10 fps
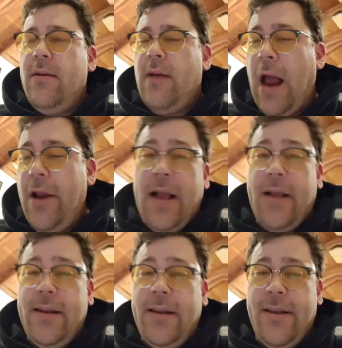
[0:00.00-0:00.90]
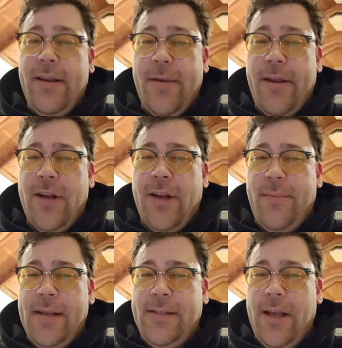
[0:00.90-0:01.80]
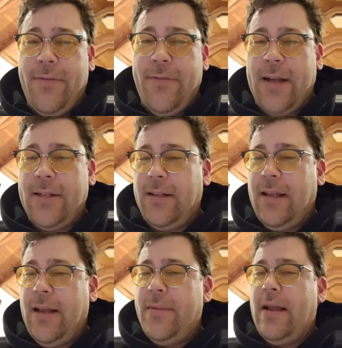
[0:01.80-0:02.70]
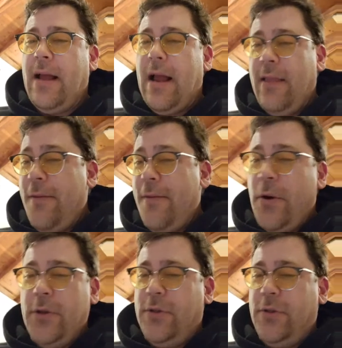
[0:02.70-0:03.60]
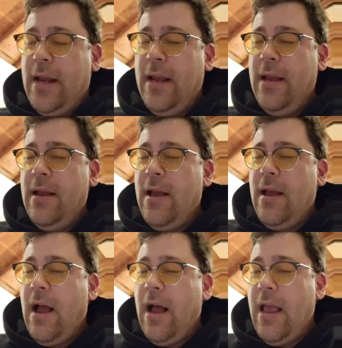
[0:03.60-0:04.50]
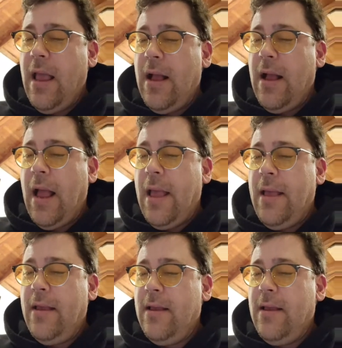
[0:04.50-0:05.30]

I don't think I could have done a better job myself, actually. I mean, I love poetry, and I